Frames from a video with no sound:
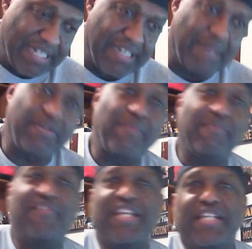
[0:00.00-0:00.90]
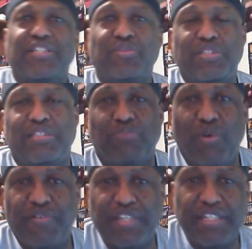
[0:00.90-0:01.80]
the upcoming videos with some more
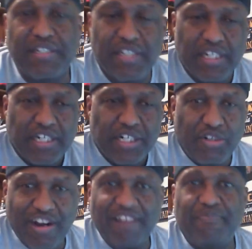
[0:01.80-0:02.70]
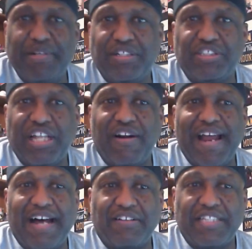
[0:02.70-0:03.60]
of the craft beers that are
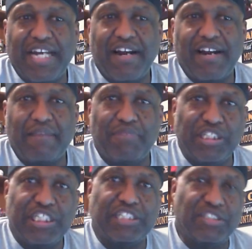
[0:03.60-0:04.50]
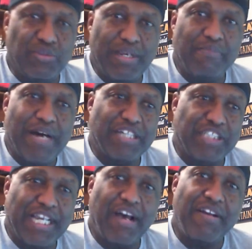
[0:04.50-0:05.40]
out there. And I appreciate you swinging by to
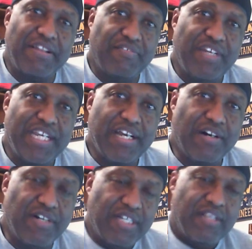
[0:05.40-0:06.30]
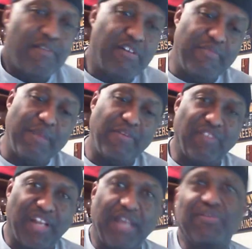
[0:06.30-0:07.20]
check out another video. Remember, if
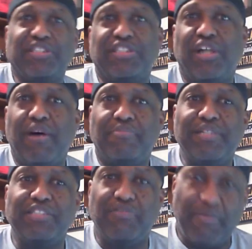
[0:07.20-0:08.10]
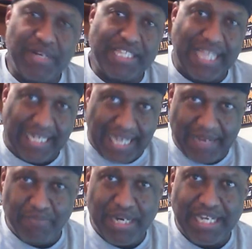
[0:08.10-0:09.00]
you like what you saw, please remember to hit that
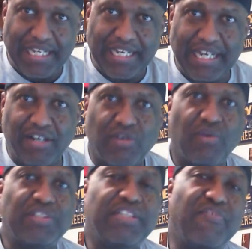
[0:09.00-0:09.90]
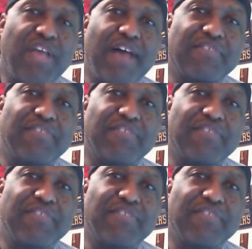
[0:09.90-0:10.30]
like button, and of course, if you haven't